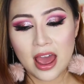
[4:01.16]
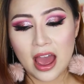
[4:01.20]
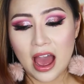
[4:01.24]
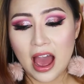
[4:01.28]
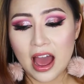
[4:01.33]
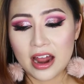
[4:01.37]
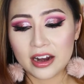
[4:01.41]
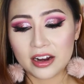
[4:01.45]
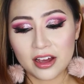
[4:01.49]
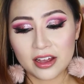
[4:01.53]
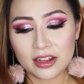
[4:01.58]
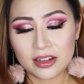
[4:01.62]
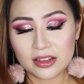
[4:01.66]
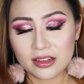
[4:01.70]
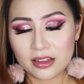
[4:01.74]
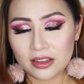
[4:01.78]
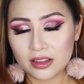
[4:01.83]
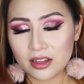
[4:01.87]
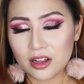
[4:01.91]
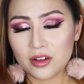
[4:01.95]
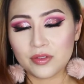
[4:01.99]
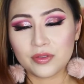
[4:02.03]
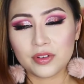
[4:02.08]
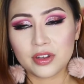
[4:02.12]
and I
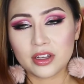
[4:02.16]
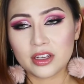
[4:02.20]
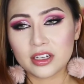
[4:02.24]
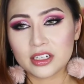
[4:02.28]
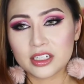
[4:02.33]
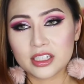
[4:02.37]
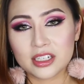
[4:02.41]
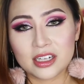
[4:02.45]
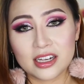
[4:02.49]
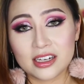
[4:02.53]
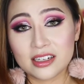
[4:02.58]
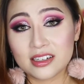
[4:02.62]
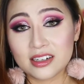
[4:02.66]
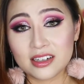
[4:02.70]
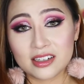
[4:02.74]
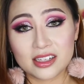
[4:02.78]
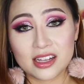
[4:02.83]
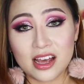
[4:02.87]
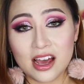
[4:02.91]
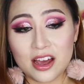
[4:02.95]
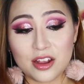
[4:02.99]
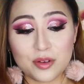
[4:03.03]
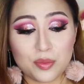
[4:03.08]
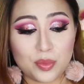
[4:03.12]
love it. It does
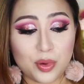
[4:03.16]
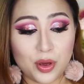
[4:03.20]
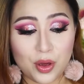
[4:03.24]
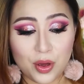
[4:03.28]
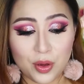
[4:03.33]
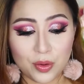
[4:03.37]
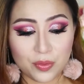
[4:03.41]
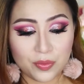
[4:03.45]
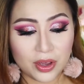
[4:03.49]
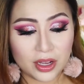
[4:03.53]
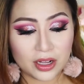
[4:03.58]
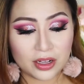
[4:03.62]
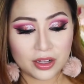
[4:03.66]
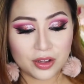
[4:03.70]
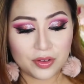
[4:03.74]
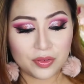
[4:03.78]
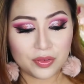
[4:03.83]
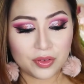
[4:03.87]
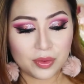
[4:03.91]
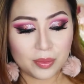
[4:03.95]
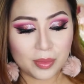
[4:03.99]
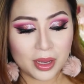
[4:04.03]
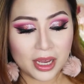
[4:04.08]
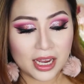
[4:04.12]
that perfectly
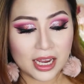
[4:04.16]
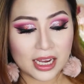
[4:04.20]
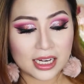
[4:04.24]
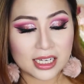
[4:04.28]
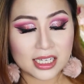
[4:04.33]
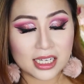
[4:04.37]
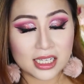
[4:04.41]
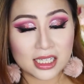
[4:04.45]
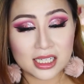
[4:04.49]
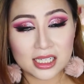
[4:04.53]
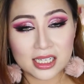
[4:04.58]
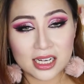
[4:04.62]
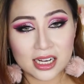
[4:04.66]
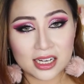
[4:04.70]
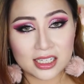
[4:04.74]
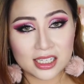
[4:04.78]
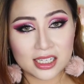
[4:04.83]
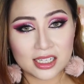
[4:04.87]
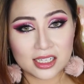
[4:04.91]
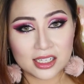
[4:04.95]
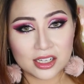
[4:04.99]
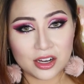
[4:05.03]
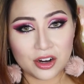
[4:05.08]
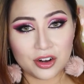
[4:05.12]
for me. It doesn't
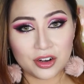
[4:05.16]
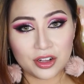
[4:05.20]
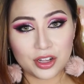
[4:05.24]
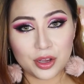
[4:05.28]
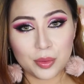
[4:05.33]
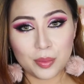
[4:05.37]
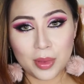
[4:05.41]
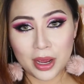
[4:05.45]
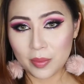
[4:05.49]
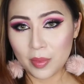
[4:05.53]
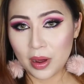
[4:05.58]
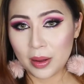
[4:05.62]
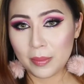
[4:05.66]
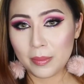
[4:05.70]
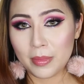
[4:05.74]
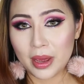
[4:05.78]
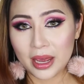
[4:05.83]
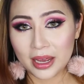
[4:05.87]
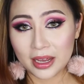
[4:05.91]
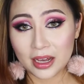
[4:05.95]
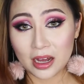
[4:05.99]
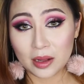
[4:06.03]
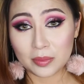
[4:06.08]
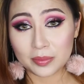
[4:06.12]
necessarily make my
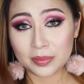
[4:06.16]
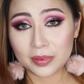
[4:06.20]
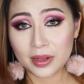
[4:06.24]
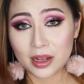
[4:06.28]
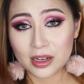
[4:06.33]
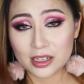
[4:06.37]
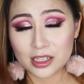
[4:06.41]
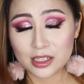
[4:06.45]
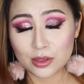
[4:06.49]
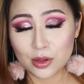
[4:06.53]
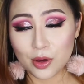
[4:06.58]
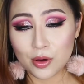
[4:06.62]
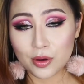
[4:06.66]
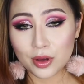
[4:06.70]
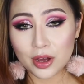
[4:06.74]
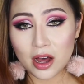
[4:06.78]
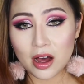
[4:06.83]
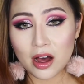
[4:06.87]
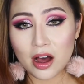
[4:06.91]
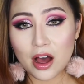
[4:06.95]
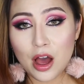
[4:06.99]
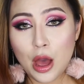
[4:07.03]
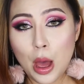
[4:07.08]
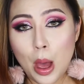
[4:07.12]
makeup last
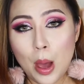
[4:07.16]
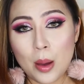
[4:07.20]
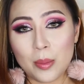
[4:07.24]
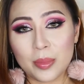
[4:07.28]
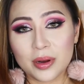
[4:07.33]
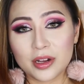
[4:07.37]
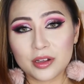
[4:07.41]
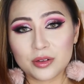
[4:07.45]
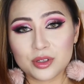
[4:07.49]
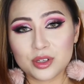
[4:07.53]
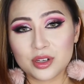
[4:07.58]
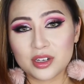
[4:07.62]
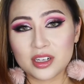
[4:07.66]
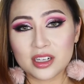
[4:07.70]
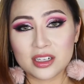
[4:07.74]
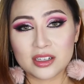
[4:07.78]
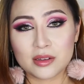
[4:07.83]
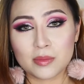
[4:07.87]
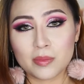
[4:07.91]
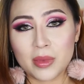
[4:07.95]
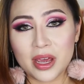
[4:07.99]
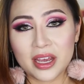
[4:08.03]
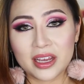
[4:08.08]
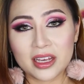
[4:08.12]
longer, but it also
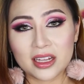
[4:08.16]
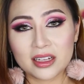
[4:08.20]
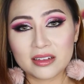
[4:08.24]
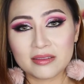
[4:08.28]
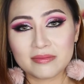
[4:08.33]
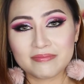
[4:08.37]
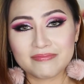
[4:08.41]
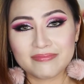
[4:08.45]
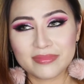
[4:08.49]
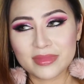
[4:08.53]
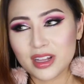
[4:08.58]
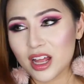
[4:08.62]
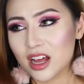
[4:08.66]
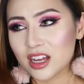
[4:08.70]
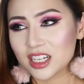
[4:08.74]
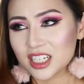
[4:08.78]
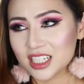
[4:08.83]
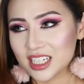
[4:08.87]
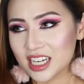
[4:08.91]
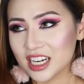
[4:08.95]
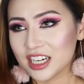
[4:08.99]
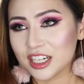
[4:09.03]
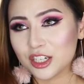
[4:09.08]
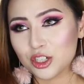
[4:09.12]
doesn't make it
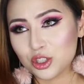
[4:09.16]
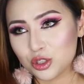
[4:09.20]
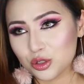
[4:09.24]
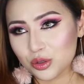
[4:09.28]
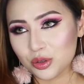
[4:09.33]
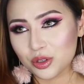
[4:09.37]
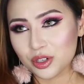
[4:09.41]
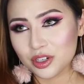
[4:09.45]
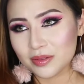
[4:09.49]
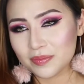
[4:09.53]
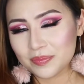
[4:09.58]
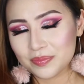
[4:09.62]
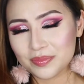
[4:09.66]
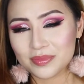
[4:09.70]
last any shorter.